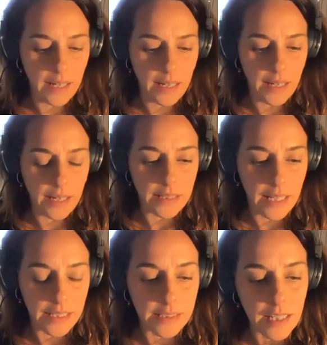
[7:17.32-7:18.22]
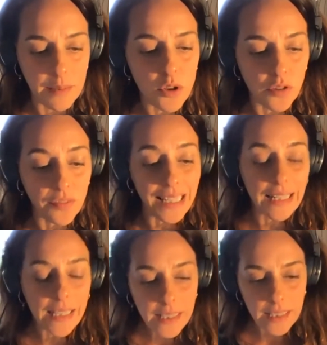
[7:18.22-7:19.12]
in terms of the
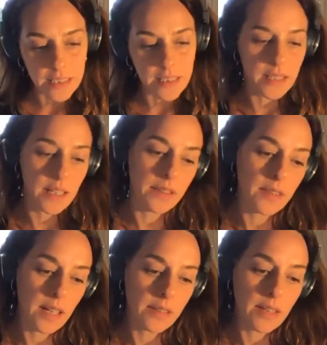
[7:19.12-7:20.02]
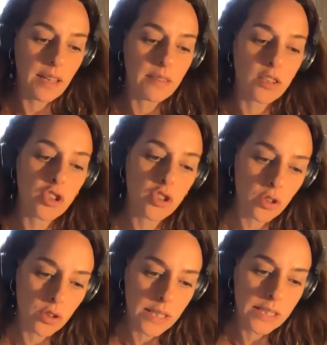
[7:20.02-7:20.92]
lineage and the
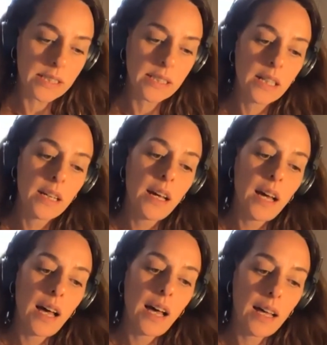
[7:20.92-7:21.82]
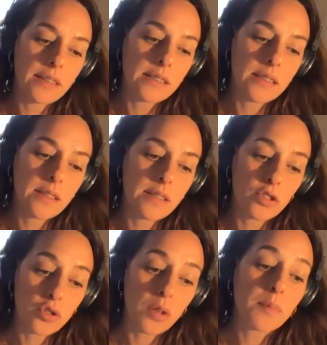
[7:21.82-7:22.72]
stories and the
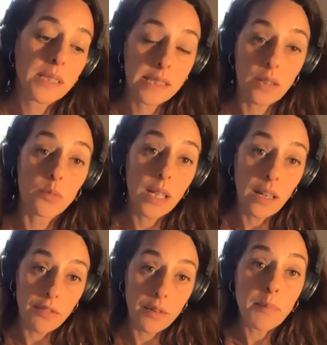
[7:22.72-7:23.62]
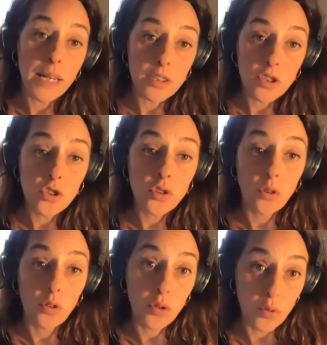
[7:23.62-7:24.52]
traumas that we have emerged
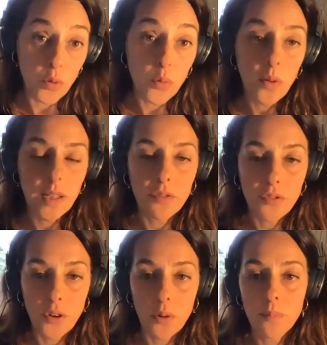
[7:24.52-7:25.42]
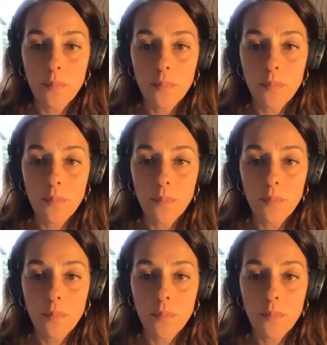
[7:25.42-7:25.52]
through and from,